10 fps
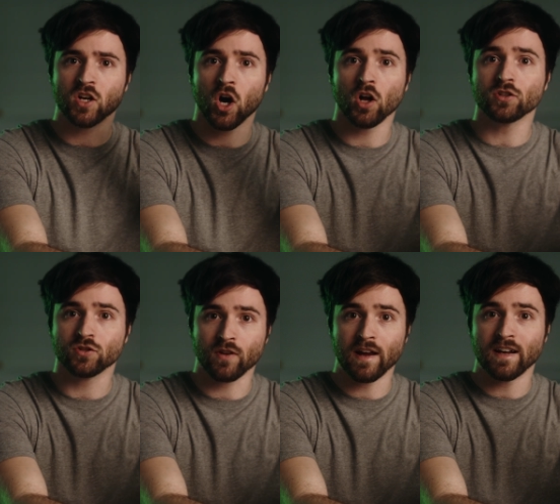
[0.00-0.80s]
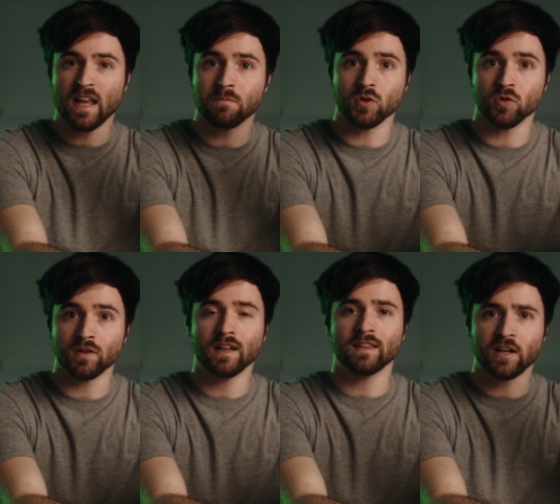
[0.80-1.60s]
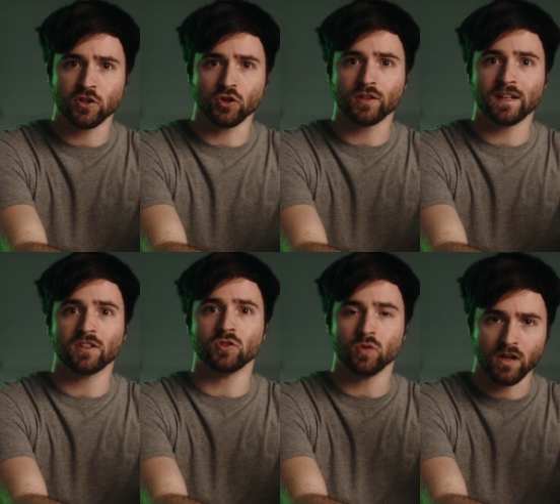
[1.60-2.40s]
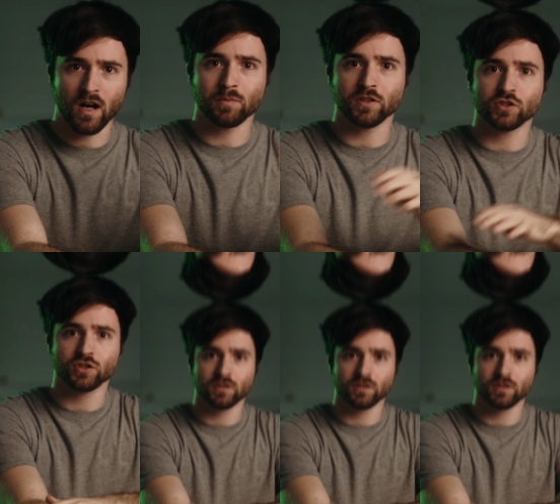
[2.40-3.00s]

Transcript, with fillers: color grade and mood that you're looking to accomplish.